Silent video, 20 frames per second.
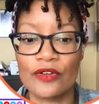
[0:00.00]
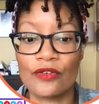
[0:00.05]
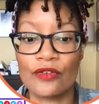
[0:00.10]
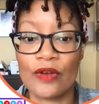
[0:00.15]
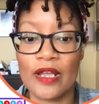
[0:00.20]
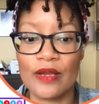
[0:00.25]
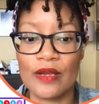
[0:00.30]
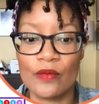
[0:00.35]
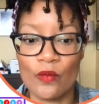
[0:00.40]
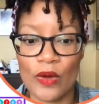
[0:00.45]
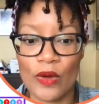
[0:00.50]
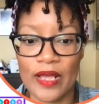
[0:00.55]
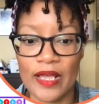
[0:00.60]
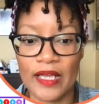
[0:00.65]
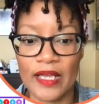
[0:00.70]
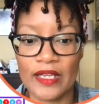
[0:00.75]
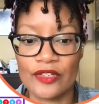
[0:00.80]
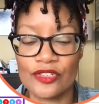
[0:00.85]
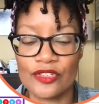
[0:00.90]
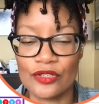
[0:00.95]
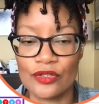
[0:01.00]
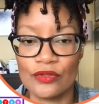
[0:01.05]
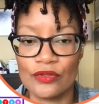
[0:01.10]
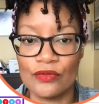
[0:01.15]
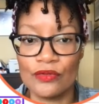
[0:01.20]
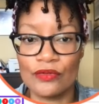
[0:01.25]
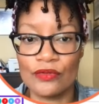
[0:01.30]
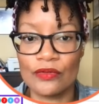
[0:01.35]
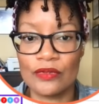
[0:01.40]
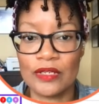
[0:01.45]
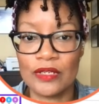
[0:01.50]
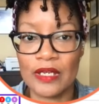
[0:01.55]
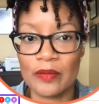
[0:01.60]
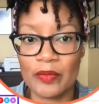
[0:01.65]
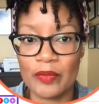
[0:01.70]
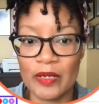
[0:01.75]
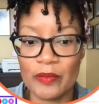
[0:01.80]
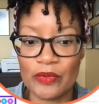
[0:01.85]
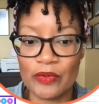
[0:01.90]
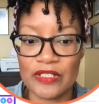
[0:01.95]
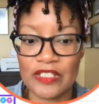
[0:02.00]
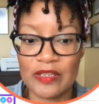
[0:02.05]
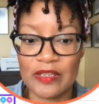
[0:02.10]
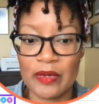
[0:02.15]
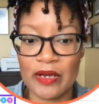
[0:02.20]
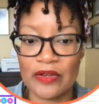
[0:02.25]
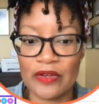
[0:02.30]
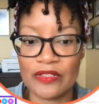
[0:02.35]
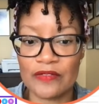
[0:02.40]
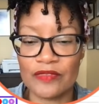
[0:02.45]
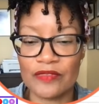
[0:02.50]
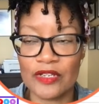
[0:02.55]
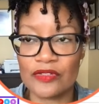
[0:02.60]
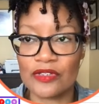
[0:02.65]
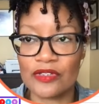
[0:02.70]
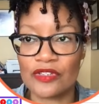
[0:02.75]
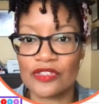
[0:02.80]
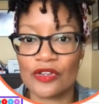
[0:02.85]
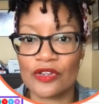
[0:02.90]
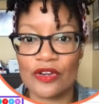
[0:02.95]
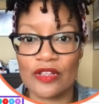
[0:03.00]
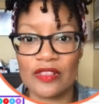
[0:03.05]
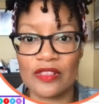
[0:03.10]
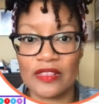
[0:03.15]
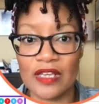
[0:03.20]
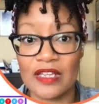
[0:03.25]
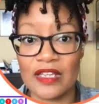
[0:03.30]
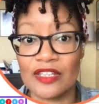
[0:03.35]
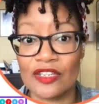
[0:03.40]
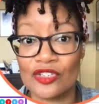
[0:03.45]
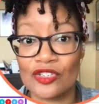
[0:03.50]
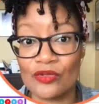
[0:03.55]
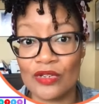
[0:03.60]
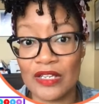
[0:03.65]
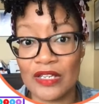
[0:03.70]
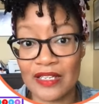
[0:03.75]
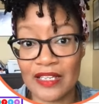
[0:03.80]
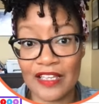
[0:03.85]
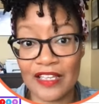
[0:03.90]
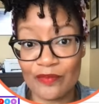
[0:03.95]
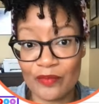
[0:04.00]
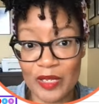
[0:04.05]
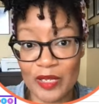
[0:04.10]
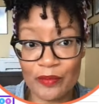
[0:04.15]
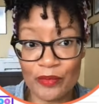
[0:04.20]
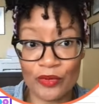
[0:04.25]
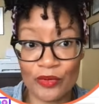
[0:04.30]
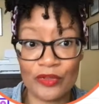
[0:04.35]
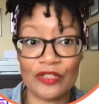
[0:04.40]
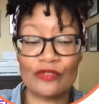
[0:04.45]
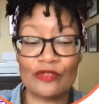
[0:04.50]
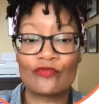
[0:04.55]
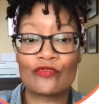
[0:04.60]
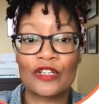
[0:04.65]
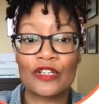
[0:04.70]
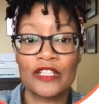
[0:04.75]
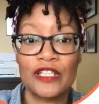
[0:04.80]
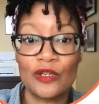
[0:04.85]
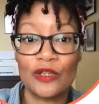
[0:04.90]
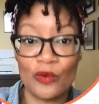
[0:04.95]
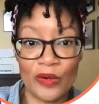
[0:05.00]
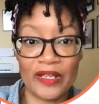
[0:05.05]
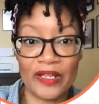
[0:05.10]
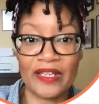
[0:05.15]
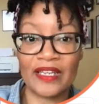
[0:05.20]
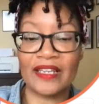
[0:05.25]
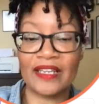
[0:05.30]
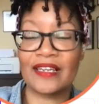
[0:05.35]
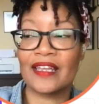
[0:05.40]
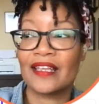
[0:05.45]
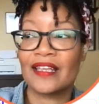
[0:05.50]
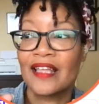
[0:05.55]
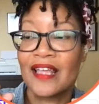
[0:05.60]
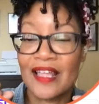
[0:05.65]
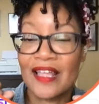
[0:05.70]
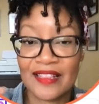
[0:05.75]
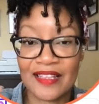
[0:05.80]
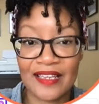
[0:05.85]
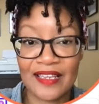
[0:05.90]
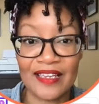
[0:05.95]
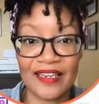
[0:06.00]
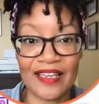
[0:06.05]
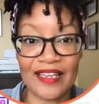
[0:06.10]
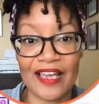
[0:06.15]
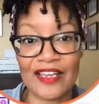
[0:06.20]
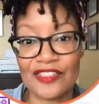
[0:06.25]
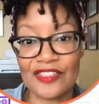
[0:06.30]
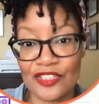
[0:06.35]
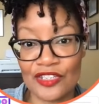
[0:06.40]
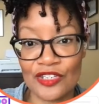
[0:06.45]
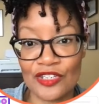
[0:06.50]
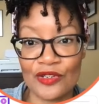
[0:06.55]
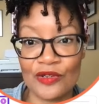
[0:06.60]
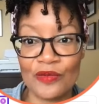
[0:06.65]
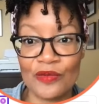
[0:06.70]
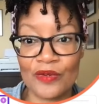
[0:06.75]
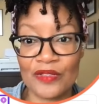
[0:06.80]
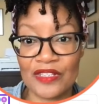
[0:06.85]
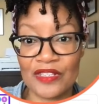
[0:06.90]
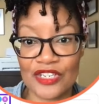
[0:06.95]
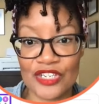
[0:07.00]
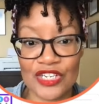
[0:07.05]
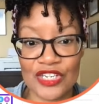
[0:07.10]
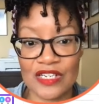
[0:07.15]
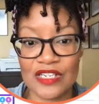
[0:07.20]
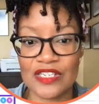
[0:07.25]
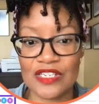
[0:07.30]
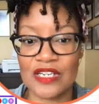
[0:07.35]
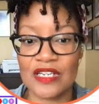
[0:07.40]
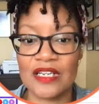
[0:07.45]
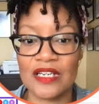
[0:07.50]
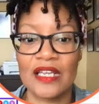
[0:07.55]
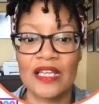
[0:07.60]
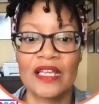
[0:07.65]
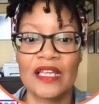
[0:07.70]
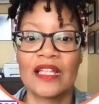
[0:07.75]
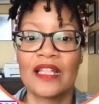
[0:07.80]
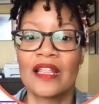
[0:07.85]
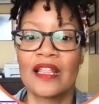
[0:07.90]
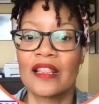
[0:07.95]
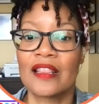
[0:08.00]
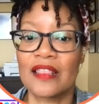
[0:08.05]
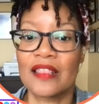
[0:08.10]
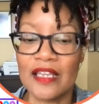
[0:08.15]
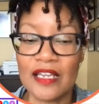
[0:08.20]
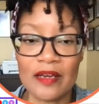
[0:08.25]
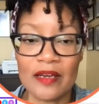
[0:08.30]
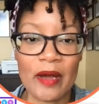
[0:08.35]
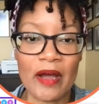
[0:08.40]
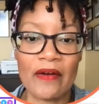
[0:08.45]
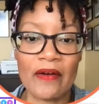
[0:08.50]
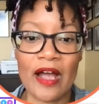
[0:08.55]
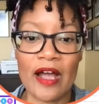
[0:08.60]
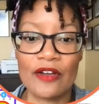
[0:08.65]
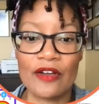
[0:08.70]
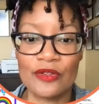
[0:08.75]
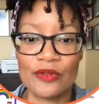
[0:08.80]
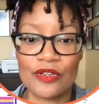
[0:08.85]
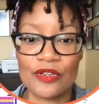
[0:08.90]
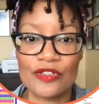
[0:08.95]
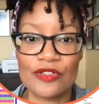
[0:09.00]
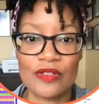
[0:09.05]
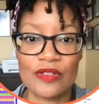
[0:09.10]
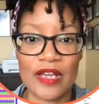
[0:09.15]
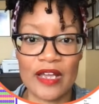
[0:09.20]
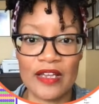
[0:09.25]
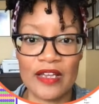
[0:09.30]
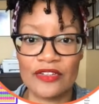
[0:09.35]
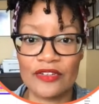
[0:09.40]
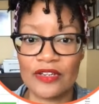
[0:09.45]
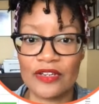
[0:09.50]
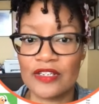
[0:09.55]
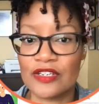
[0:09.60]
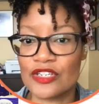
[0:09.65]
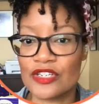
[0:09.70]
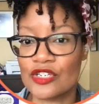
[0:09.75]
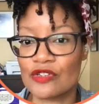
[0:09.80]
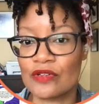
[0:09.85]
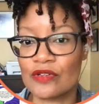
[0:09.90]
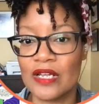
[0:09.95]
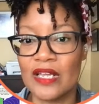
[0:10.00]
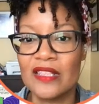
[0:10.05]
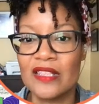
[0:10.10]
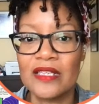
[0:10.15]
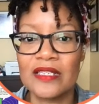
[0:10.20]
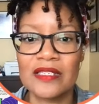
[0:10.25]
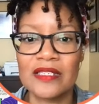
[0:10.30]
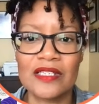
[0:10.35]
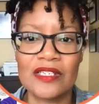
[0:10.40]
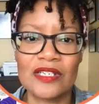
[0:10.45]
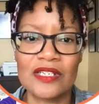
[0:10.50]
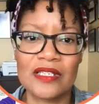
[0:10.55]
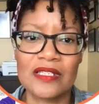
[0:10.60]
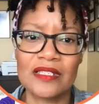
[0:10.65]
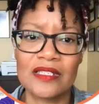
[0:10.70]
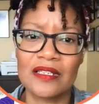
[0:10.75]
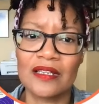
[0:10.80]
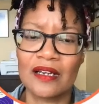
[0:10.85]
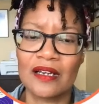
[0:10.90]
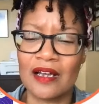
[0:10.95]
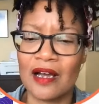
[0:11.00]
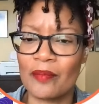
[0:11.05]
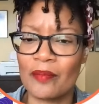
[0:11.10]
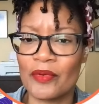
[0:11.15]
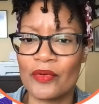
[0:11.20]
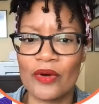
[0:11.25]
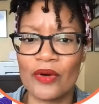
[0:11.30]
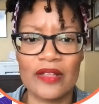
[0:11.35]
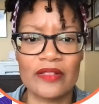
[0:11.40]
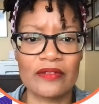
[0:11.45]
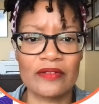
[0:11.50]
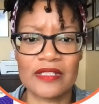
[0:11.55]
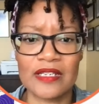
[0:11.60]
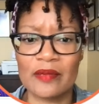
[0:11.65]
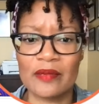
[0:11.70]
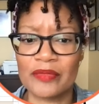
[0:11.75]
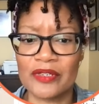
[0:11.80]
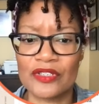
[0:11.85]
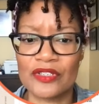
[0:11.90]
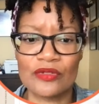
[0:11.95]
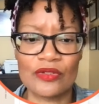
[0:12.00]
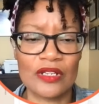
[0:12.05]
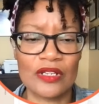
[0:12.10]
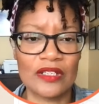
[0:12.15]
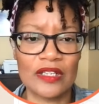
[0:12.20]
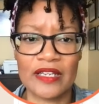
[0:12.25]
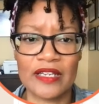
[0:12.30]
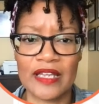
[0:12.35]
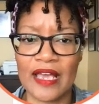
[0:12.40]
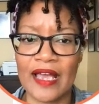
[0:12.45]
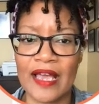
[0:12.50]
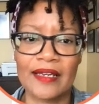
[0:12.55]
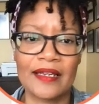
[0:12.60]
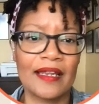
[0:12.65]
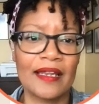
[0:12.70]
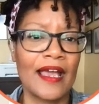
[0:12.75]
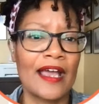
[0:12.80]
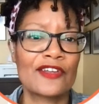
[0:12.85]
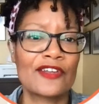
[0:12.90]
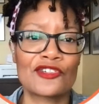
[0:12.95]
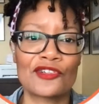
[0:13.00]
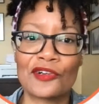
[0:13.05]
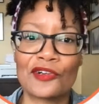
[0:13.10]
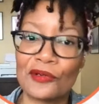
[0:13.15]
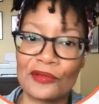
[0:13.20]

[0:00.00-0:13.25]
great way to get people's emails. If there's a certain thing that you can give people that really quick they can execute with a cheat sheet, think about how you can do that in your industry. And this is just a couple other templates you can look at your